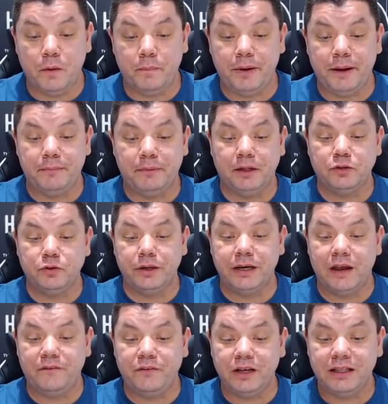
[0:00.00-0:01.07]
what people are doing.
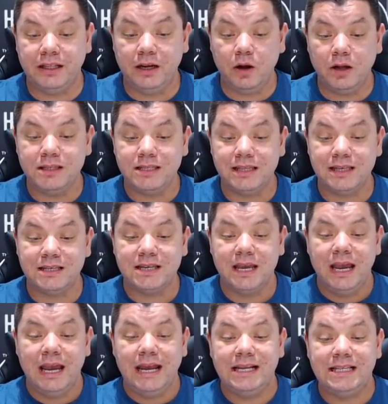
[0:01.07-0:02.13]
Now, if you click onto this,
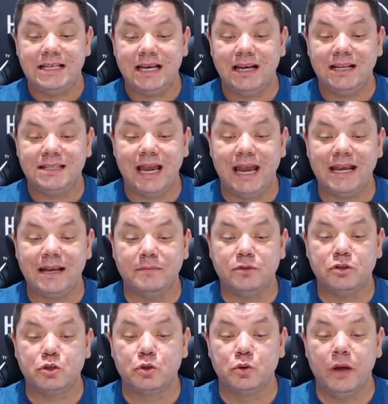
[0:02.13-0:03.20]
it's gonna take them
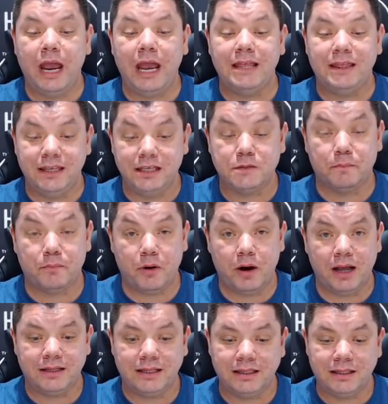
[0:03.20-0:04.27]
to this
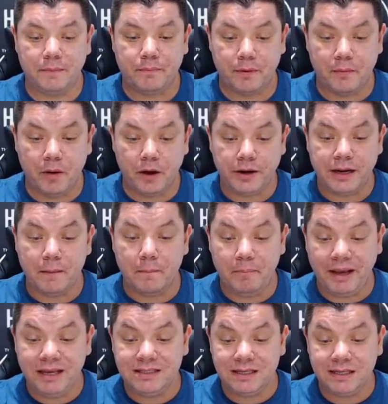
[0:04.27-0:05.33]
product that they're promoting. And
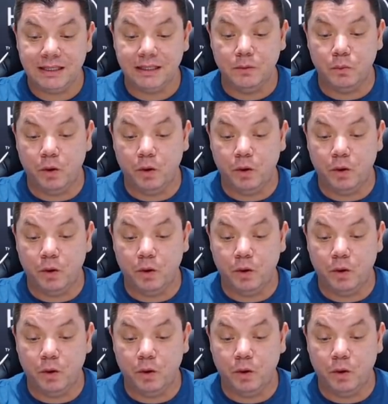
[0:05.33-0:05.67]
basically